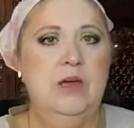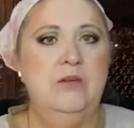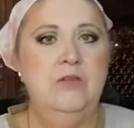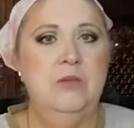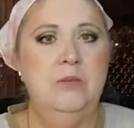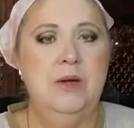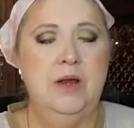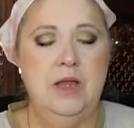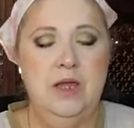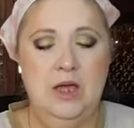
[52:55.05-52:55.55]

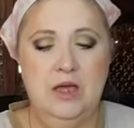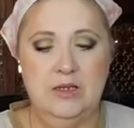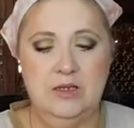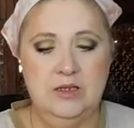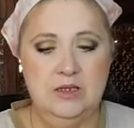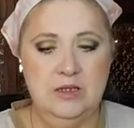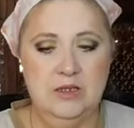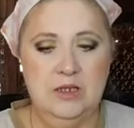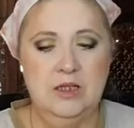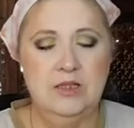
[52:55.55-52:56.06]
Everybody has,
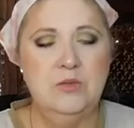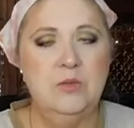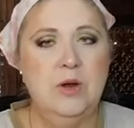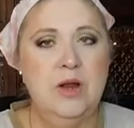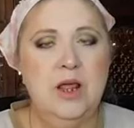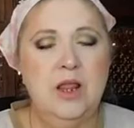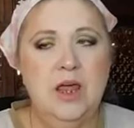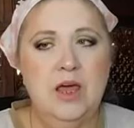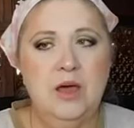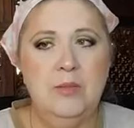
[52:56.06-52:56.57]
that's
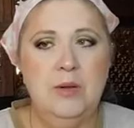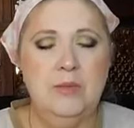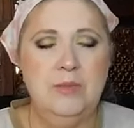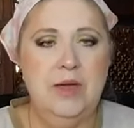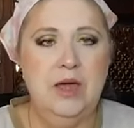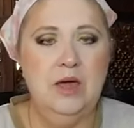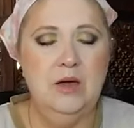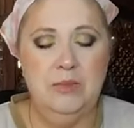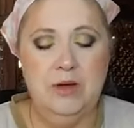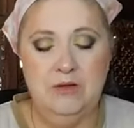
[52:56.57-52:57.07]
what I like about
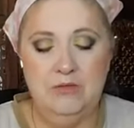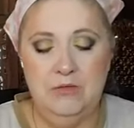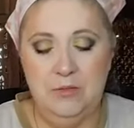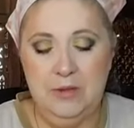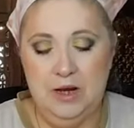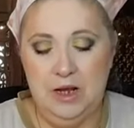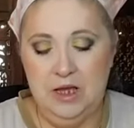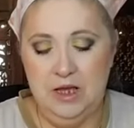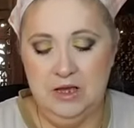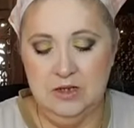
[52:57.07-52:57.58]
makeup.
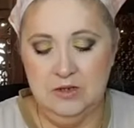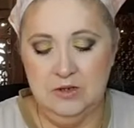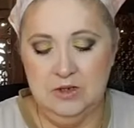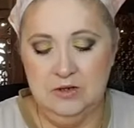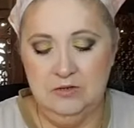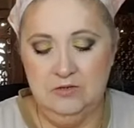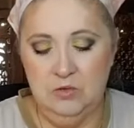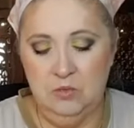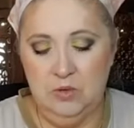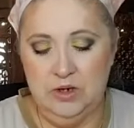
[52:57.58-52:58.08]
Everybody has
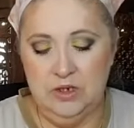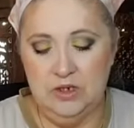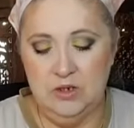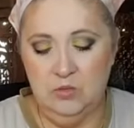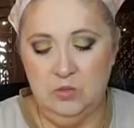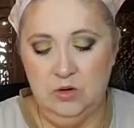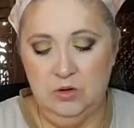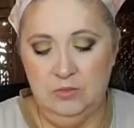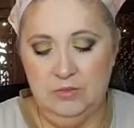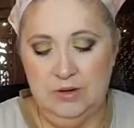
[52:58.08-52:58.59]
different ways that
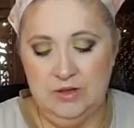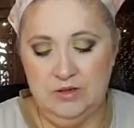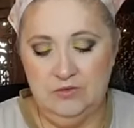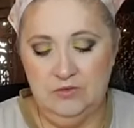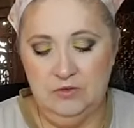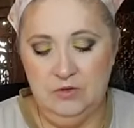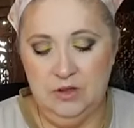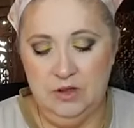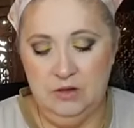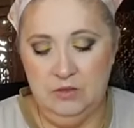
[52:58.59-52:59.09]
work best
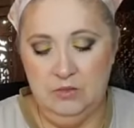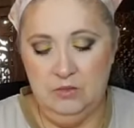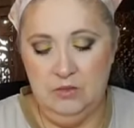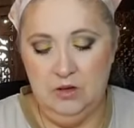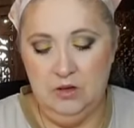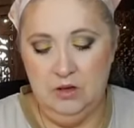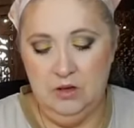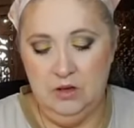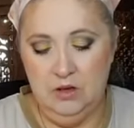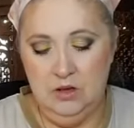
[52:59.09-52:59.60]
for them.
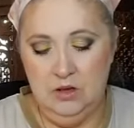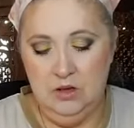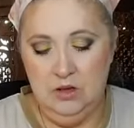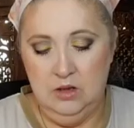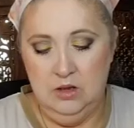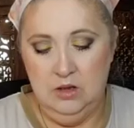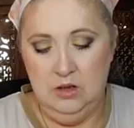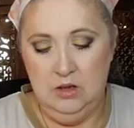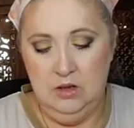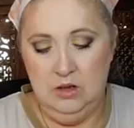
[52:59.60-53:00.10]

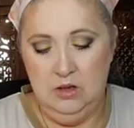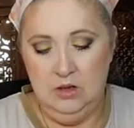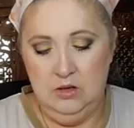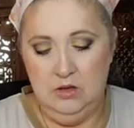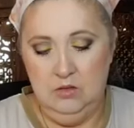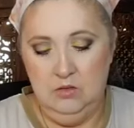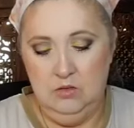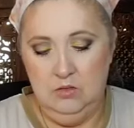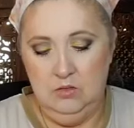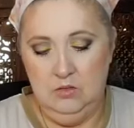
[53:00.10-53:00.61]

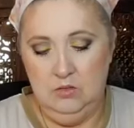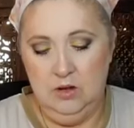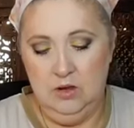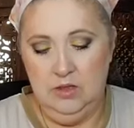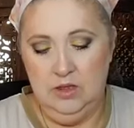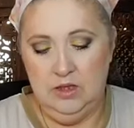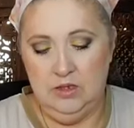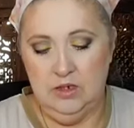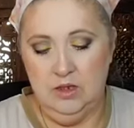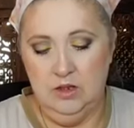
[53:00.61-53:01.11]

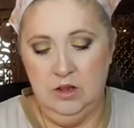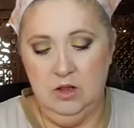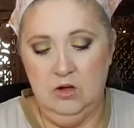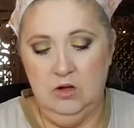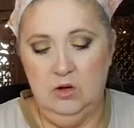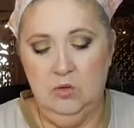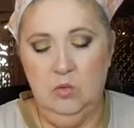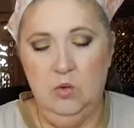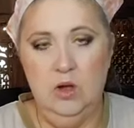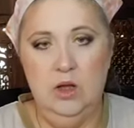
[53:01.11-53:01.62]
Oh, that's a
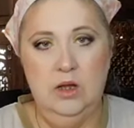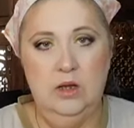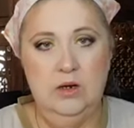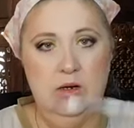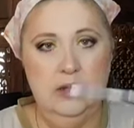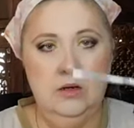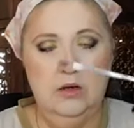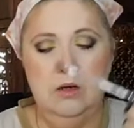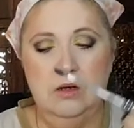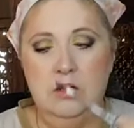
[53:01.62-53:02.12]
long wand.
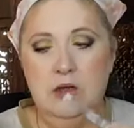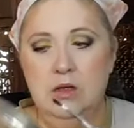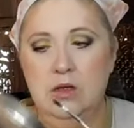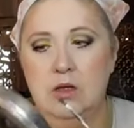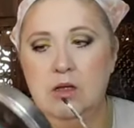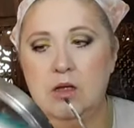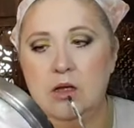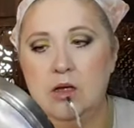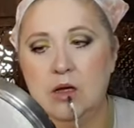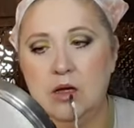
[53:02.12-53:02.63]

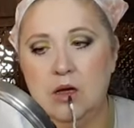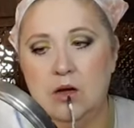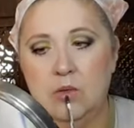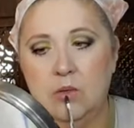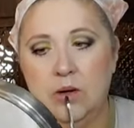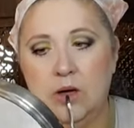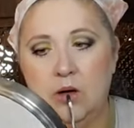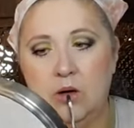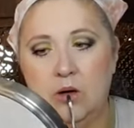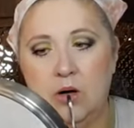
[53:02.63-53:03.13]
Here
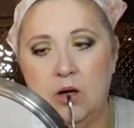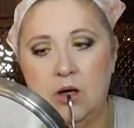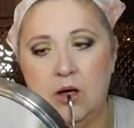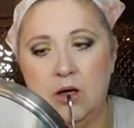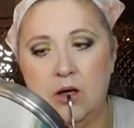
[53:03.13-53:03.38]
we go.